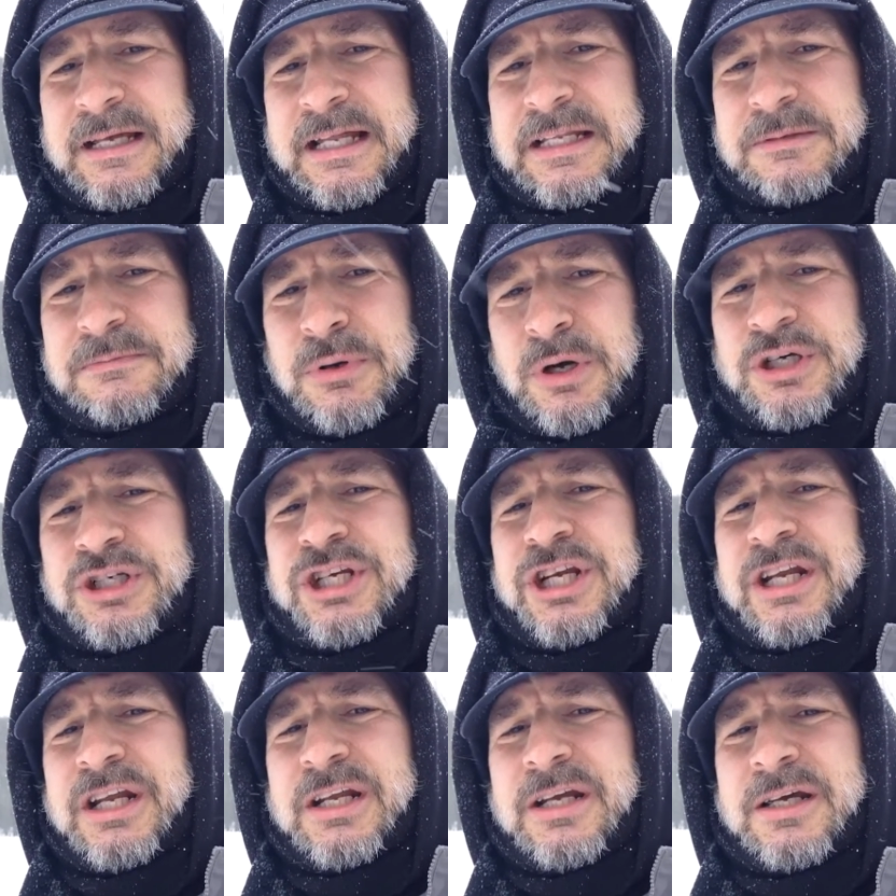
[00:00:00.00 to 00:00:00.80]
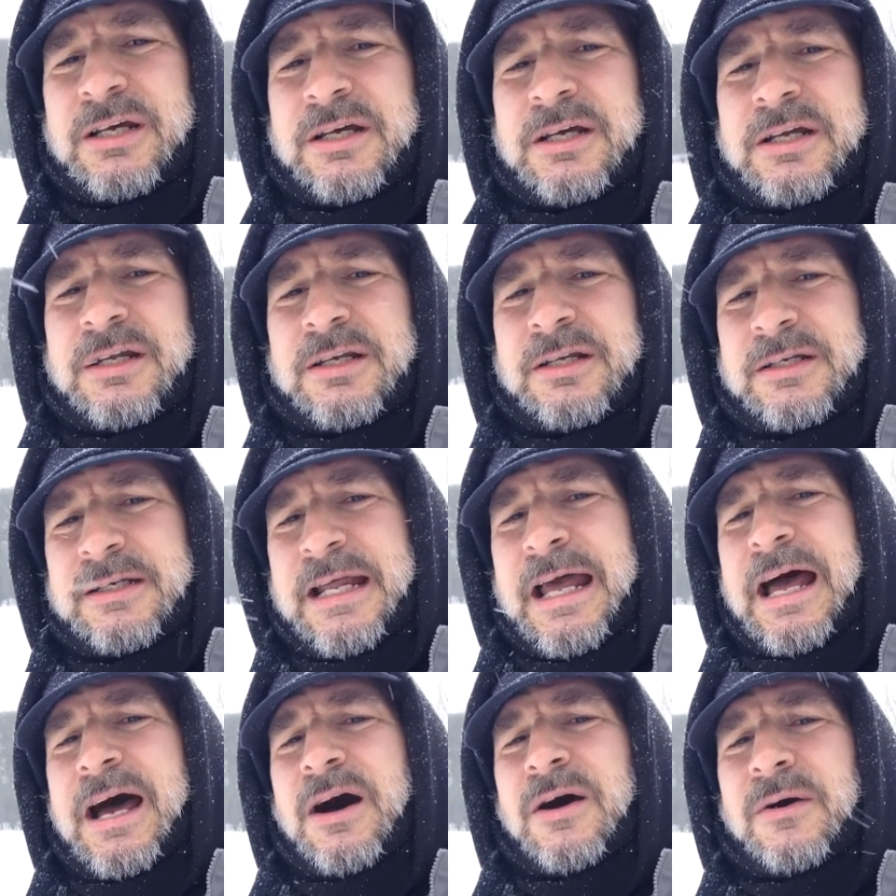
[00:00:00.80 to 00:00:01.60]
it's pushing
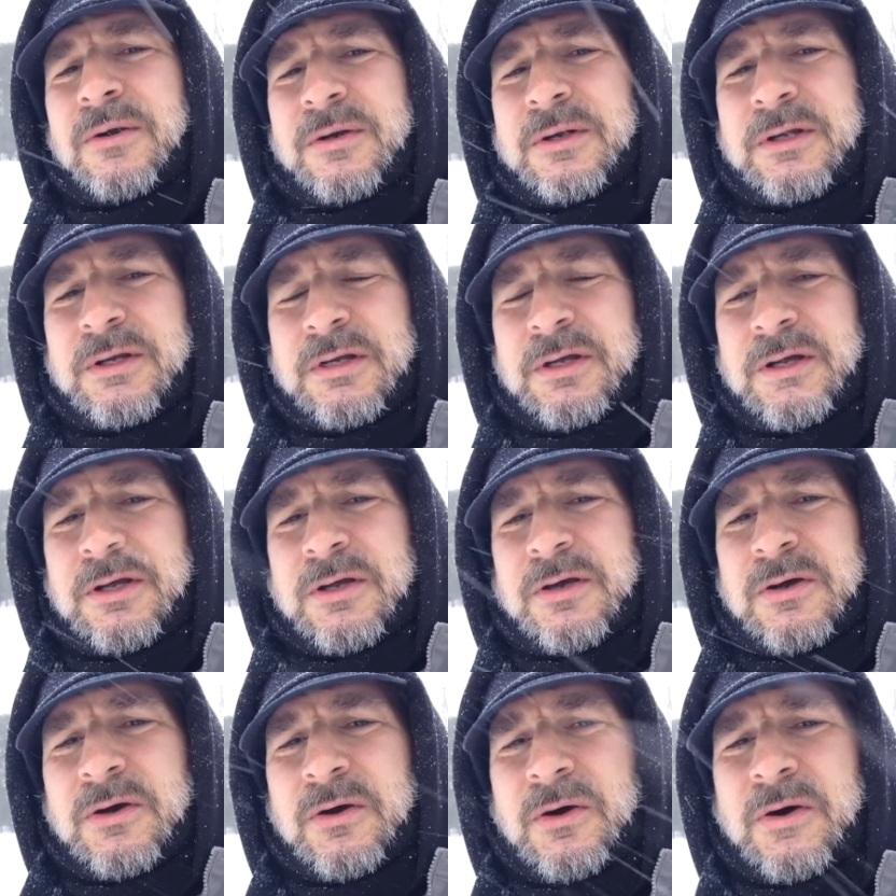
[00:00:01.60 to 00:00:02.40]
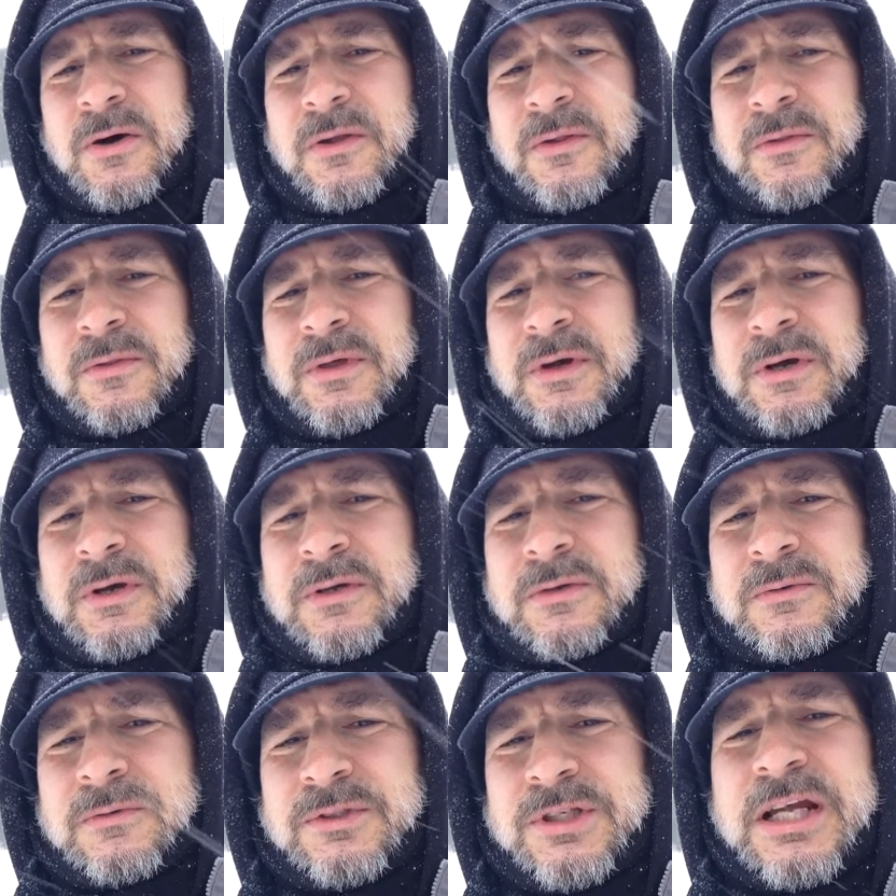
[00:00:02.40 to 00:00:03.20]
down on
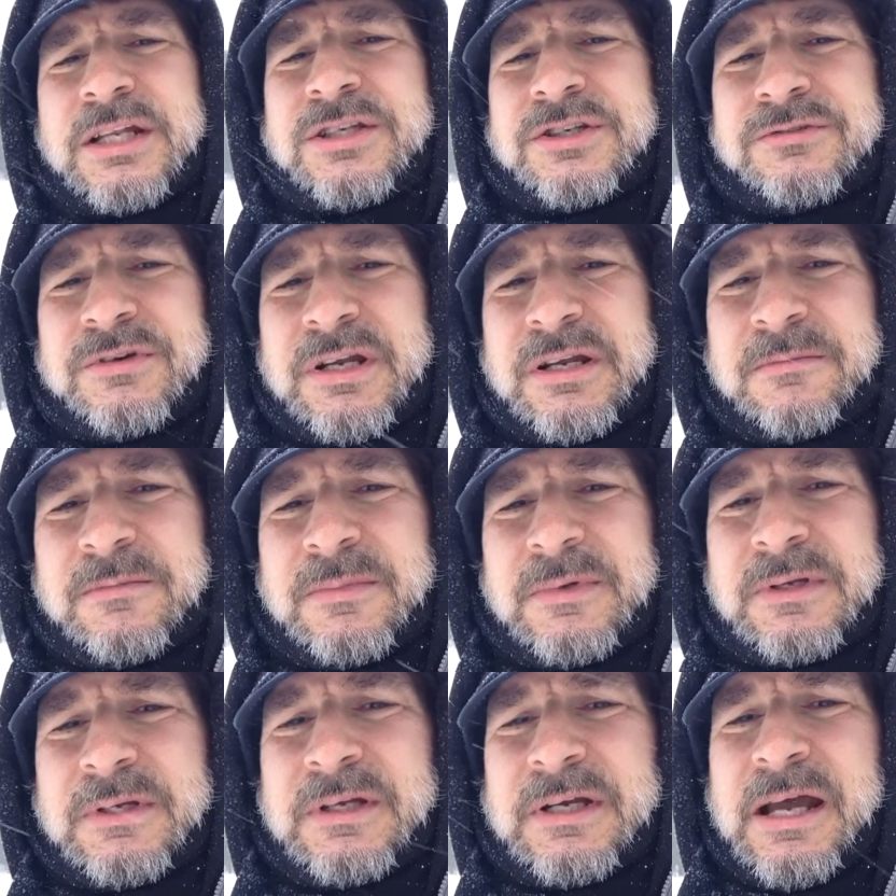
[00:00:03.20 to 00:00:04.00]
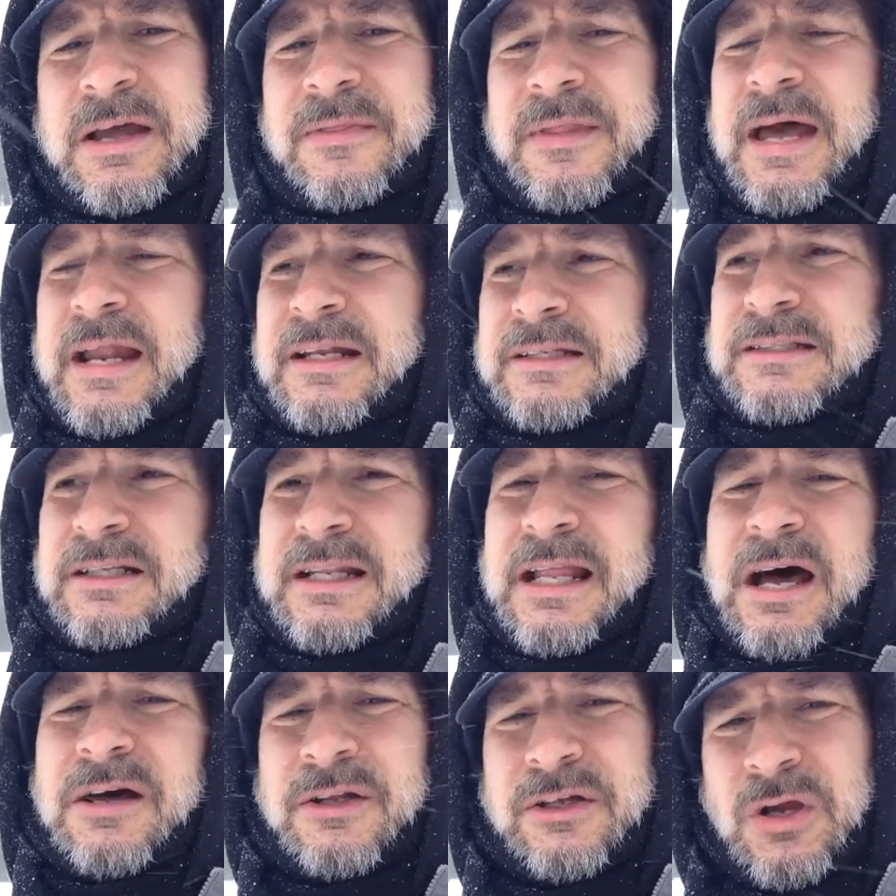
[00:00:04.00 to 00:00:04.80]
the jet stream, and that has
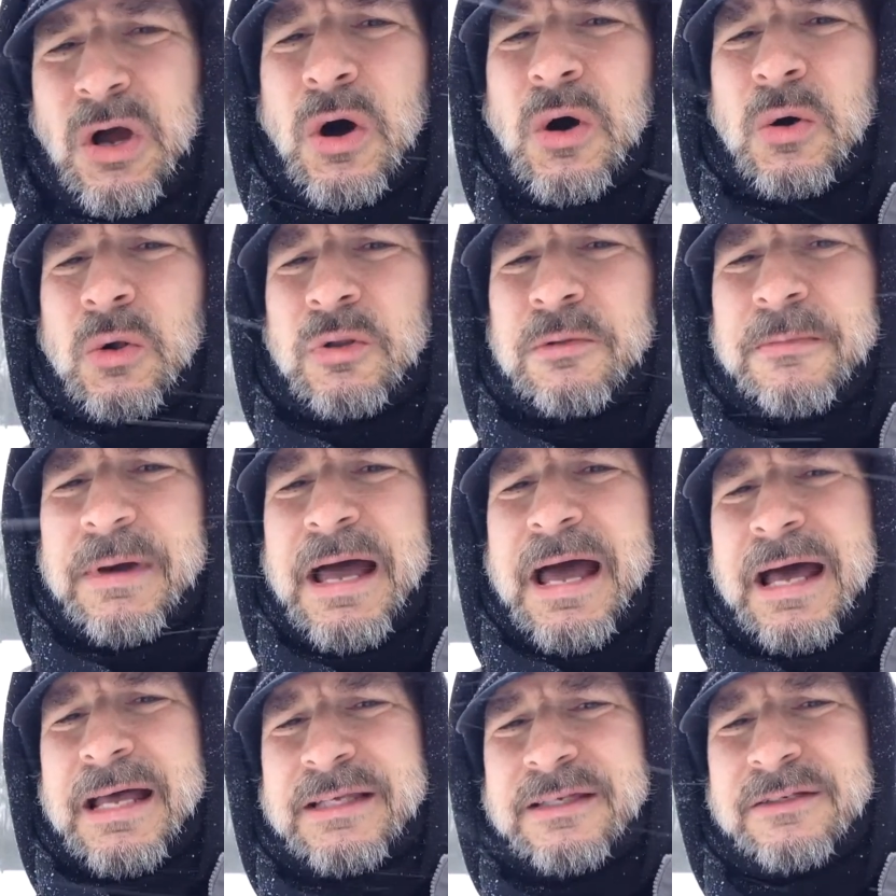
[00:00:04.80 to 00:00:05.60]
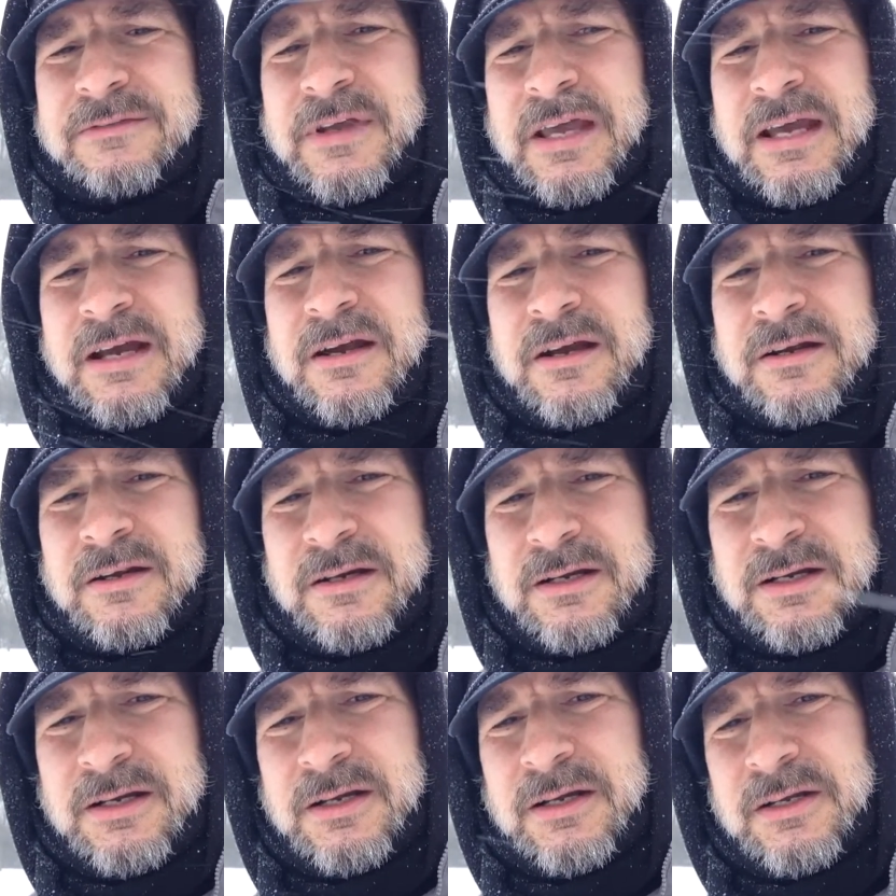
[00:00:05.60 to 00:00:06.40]
allowed a cold mass of air
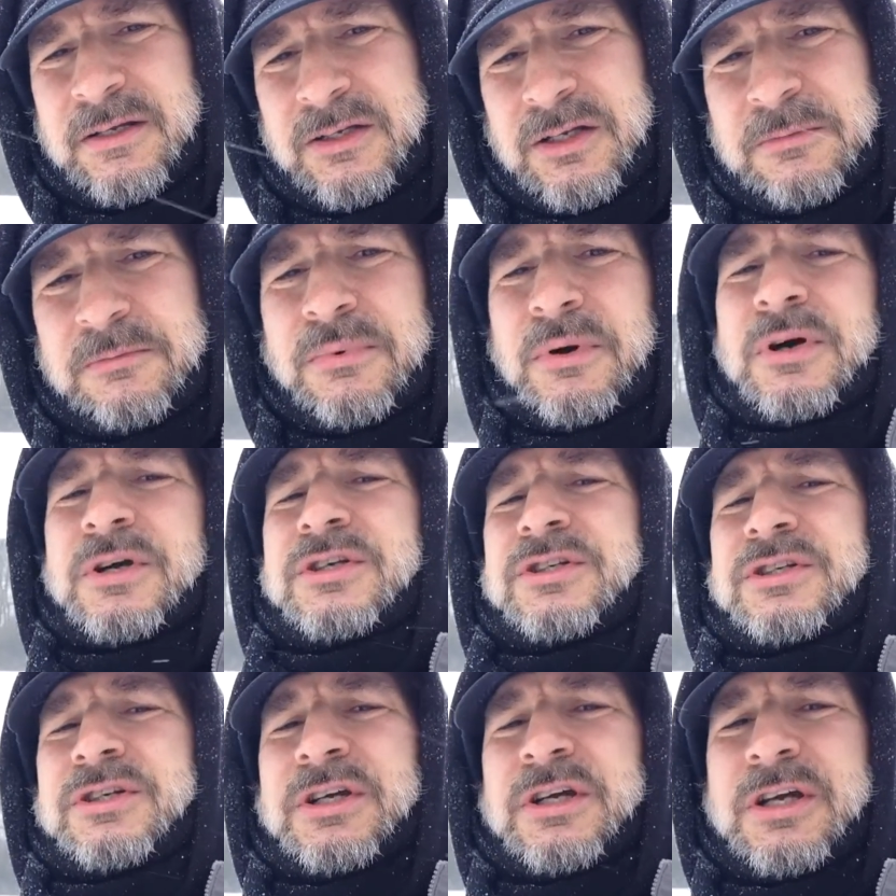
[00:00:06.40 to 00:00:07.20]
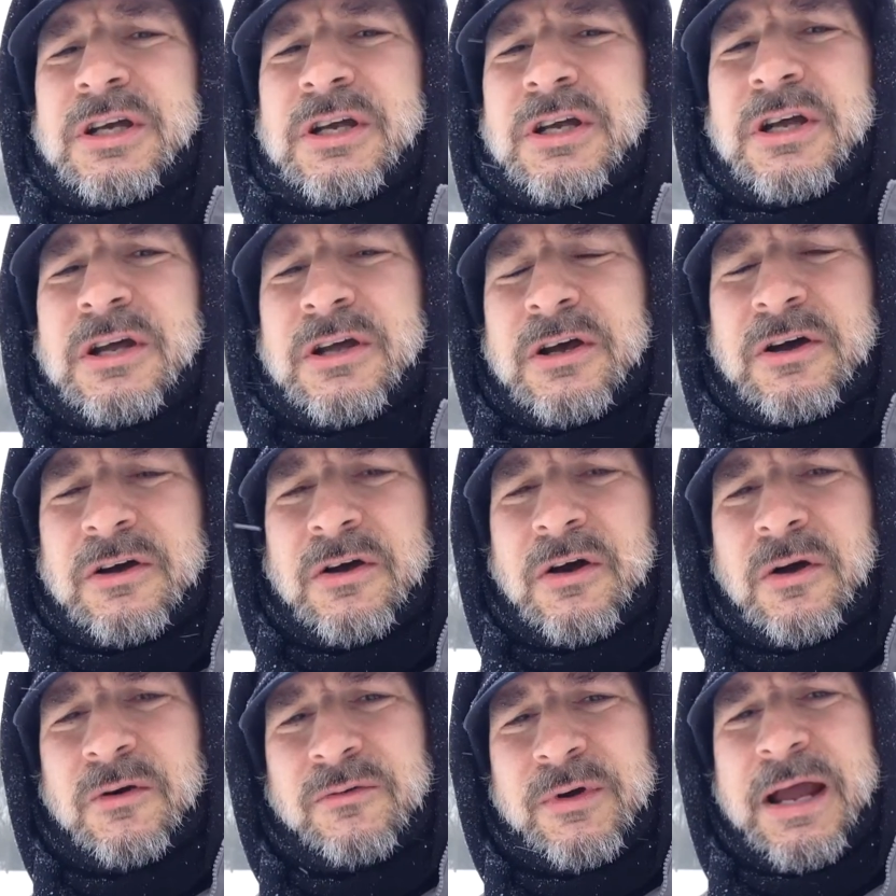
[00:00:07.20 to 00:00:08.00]
to push
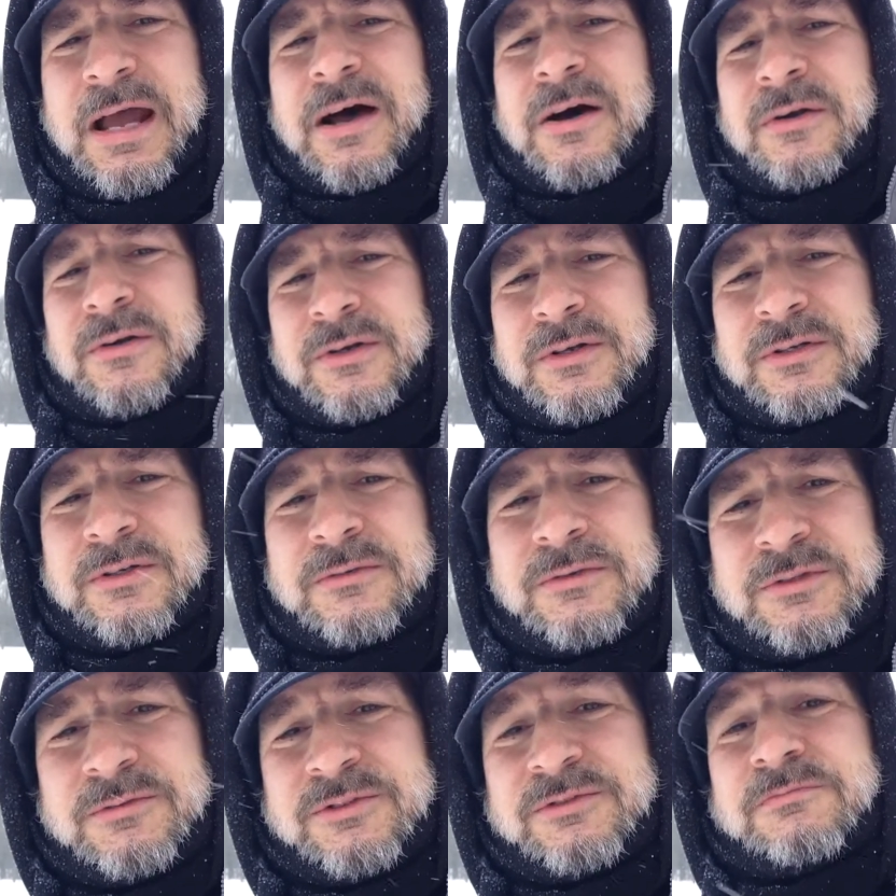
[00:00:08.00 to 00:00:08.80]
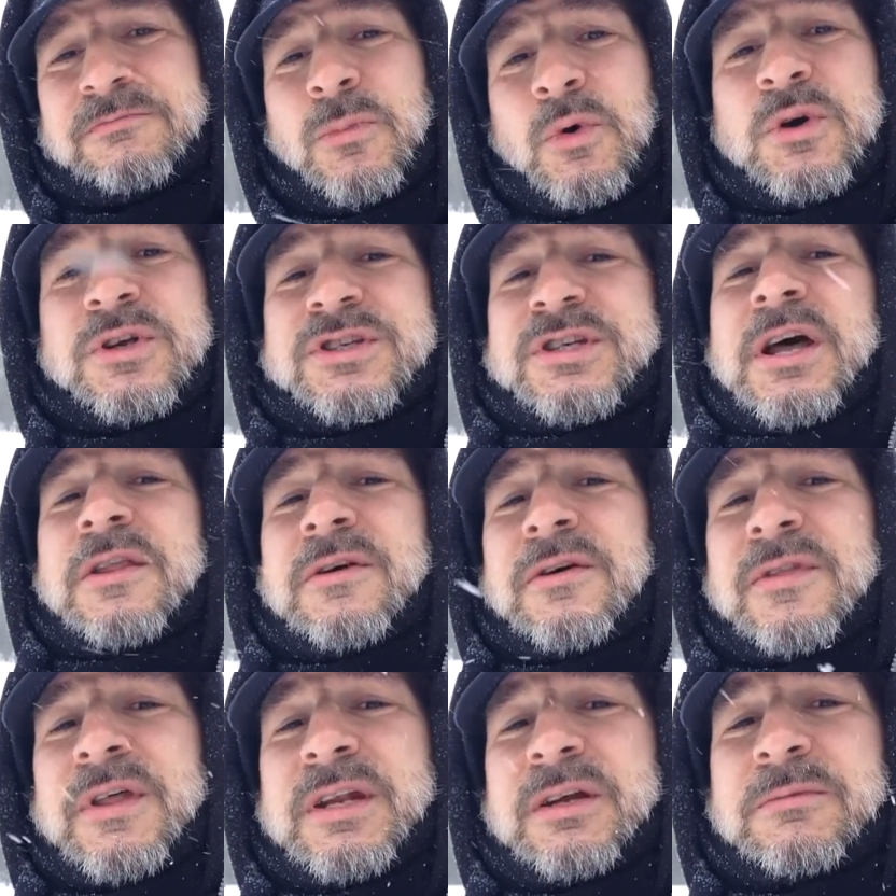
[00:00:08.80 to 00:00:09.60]
around more
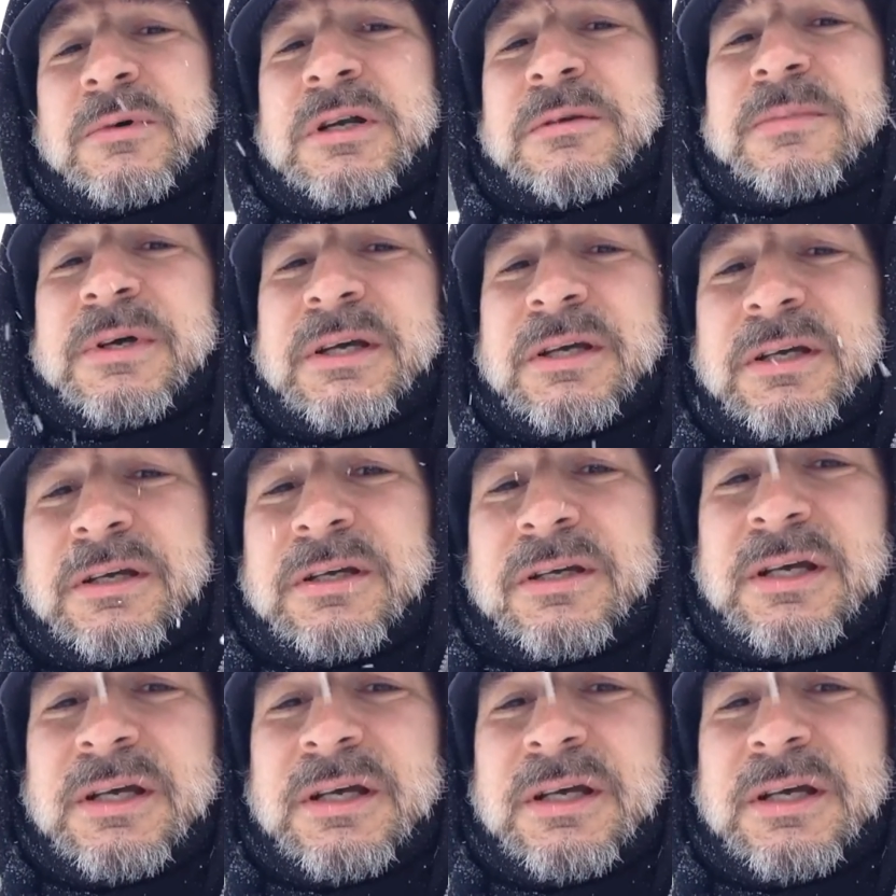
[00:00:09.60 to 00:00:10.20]
southern than it would be.